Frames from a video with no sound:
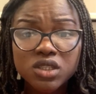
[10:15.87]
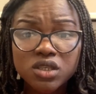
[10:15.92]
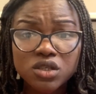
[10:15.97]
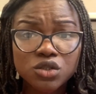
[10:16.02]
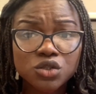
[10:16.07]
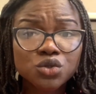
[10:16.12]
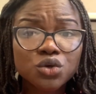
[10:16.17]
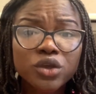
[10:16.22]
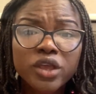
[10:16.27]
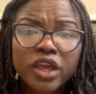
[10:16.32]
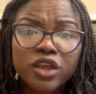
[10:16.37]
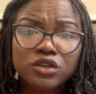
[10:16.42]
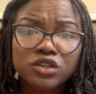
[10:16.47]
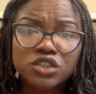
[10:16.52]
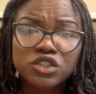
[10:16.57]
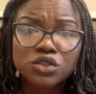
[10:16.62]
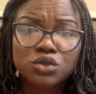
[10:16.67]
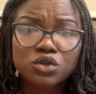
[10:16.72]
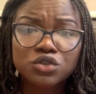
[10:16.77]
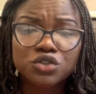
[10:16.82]
So yeah, you
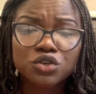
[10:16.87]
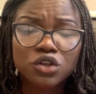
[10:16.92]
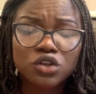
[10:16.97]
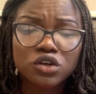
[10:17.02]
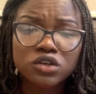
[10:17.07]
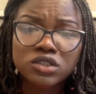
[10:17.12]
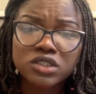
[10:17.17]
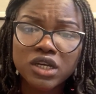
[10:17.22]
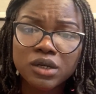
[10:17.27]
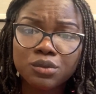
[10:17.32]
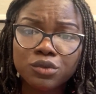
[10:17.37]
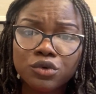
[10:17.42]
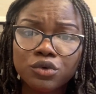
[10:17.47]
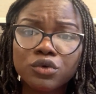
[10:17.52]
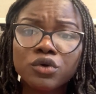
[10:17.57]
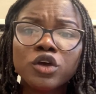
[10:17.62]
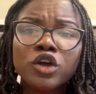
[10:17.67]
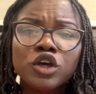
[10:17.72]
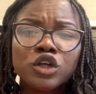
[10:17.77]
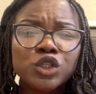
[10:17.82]
discuss your long-term goal.
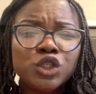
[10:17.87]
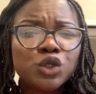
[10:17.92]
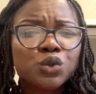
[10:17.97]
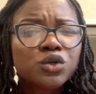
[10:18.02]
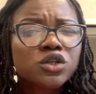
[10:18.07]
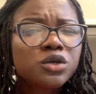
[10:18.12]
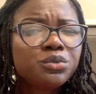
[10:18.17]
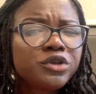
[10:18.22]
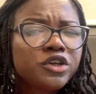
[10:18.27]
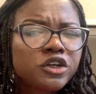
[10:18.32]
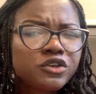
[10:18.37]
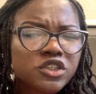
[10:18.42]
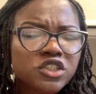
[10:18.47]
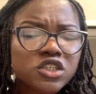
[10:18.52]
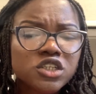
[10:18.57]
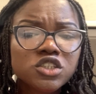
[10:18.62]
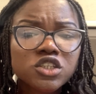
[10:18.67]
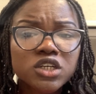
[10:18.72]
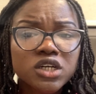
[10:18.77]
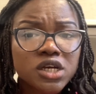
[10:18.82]
Do you want to be a
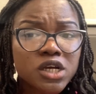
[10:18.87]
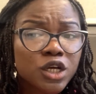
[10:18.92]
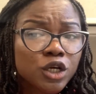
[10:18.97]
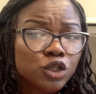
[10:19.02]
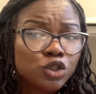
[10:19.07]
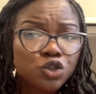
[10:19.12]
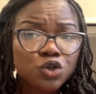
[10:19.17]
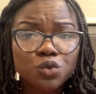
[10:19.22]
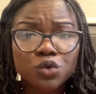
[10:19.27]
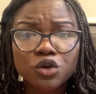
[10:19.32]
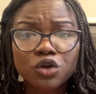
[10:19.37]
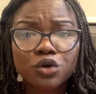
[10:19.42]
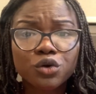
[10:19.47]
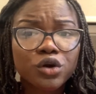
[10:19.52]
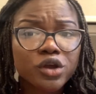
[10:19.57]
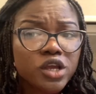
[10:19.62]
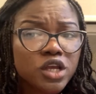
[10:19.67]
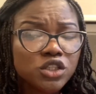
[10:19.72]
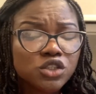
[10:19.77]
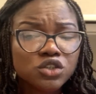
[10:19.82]
researcher? Do you want to go
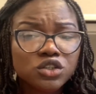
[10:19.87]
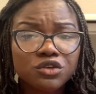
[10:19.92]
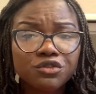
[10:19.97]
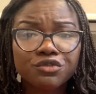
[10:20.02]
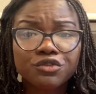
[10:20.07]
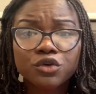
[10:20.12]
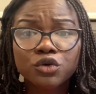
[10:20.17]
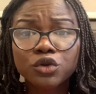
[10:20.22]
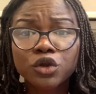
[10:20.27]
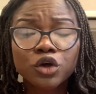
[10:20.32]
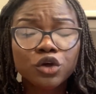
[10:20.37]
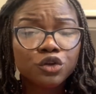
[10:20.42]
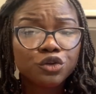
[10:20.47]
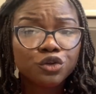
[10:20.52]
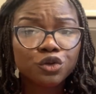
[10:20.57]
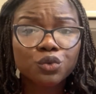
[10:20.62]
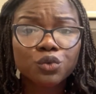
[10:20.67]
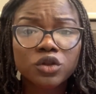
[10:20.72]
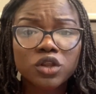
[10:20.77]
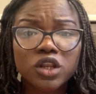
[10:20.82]
into the field? Do
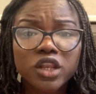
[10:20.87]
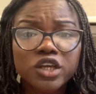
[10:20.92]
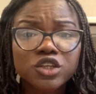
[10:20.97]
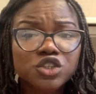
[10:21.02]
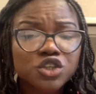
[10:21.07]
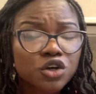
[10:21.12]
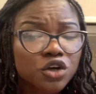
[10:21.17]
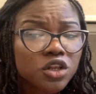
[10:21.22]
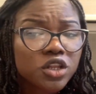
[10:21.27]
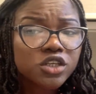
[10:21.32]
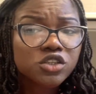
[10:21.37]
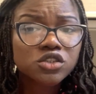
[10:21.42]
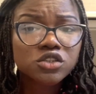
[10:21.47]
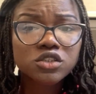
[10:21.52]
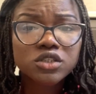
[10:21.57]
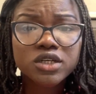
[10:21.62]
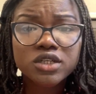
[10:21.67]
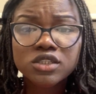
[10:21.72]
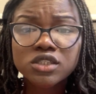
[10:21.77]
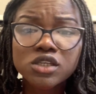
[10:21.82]
you want to lecture college
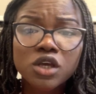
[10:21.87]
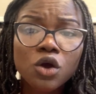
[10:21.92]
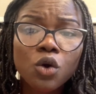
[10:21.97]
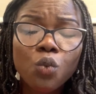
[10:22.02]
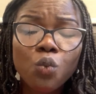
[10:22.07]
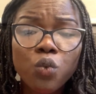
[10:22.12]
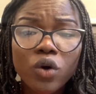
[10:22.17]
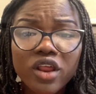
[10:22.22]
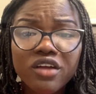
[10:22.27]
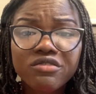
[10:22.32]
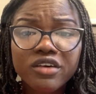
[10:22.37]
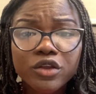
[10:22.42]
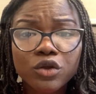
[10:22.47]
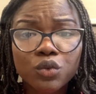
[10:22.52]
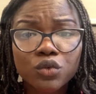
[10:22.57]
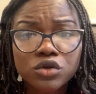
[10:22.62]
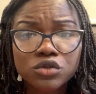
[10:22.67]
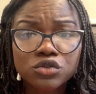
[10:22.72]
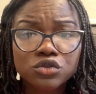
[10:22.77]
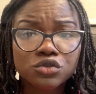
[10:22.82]
students? Whatever you
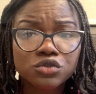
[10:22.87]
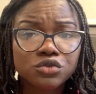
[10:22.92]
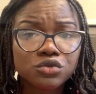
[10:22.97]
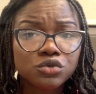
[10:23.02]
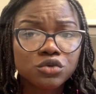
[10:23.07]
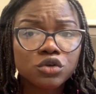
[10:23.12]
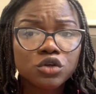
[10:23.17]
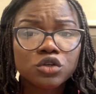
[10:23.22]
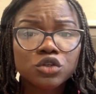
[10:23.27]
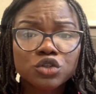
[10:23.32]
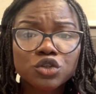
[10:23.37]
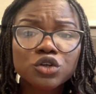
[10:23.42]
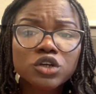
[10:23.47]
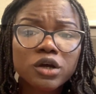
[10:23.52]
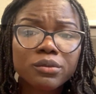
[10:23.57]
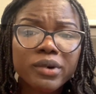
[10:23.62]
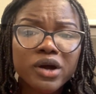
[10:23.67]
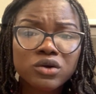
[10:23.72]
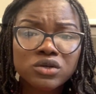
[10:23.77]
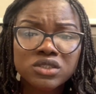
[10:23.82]
want to do, talk
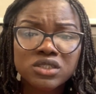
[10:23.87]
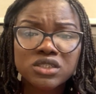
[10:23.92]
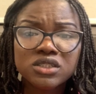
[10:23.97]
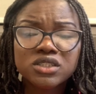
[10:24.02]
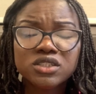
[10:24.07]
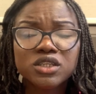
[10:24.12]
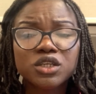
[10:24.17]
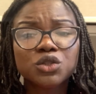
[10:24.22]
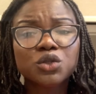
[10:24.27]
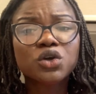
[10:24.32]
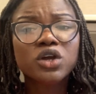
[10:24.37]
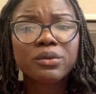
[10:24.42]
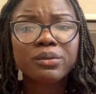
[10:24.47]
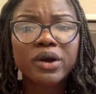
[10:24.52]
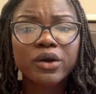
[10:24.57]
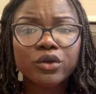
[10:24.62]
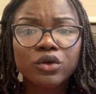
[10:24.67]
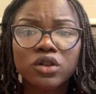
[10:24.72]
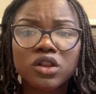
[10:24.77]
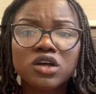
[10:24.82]
about it here. Talk
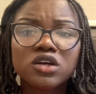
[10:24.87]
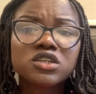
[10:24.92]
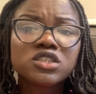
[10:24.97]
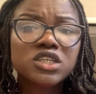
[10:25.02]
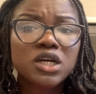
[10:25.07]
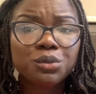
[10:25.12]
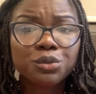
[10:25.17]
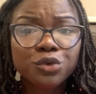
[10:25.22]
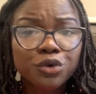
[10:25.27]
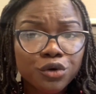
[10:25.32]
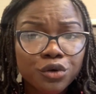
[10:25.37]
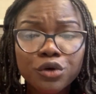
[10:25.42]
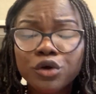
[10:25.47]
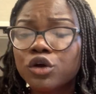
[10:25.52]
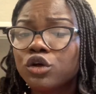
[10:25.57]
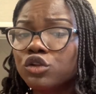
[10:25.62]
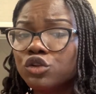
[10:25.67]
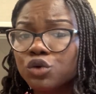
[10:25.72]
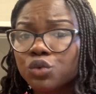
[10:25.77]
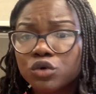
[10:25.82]
about your long-term goal.
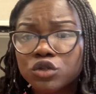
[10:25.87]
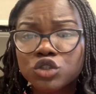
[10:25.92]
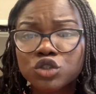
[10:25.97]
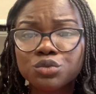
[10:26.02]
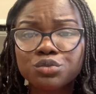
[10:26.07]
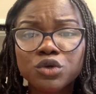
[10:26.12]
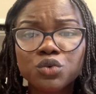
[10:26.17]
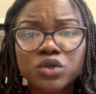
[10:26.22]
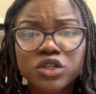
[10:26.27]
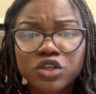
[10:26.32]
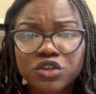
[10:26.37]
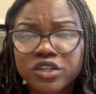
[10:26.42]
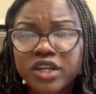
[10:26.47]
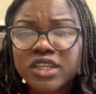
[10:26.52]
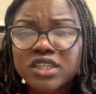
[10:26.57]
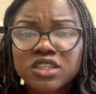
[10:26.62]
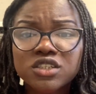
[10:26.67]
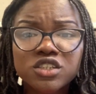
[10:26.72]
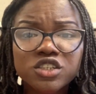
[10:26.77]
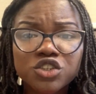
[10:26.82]
Do you want to be with the
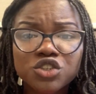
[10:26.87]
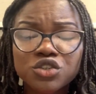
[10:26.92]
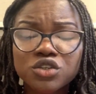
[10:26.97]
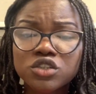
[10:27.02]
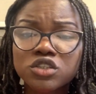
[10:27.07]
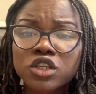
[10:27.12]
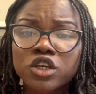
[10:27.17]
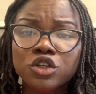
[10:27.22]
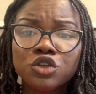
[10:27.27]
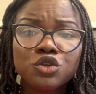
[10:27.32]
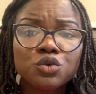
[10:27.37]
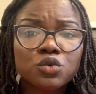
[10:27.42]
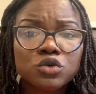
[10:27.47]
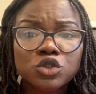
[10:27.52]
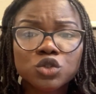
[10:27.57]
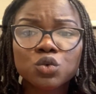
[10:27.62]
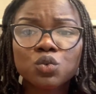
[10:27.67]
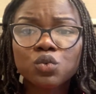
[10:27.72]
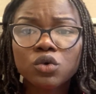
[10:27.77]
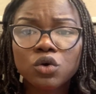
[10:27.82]
United Nations? Do you want
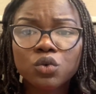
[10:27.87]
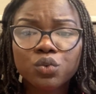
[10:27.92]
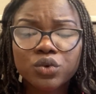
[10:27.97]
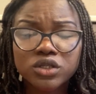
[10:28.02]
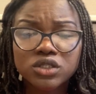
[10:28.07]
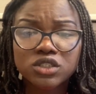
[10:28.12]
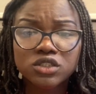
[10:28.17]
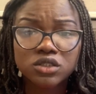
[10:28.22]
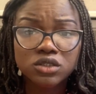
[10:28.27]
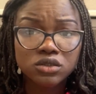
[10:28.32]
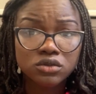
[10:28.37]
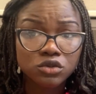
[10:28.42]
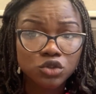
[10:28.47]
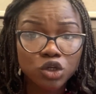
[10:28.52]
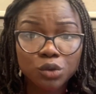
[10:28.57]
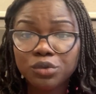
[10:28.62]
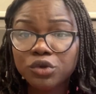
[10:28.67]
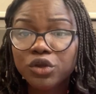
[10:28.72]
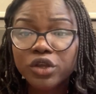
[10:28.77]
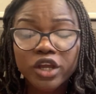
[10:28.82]
to work with
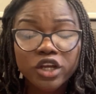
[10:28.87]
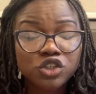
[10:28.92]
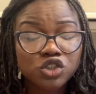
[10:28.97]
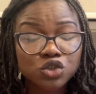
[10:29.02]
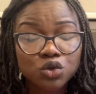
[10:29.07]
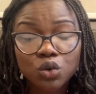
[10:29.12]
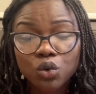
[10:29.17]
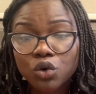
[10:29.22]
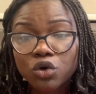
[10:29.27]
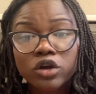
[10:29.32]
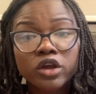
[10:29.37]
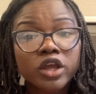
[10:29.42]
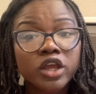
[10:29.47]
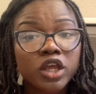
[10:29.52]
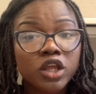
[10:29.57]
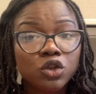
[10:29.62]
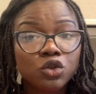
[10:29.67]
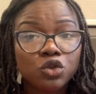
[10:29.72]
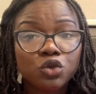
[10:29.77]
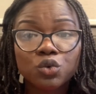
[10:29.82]
WHO?
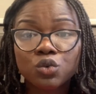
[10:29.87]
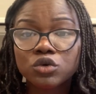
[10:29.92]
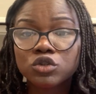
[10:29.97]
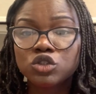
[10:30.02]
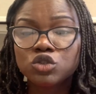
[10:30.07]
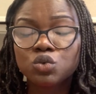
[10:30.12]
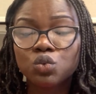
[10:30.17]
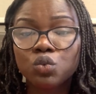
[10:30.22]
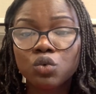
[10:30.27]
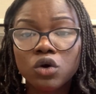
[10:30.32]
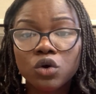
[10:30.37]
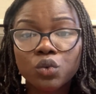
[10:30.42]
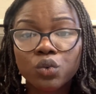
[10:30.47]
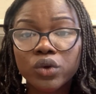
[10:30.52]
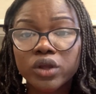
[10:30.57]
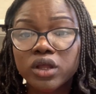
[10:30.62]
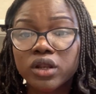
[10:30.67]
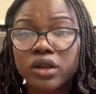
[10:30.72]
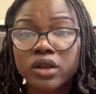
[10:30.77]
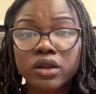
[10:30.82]
Do you want to work
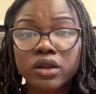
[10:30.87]
with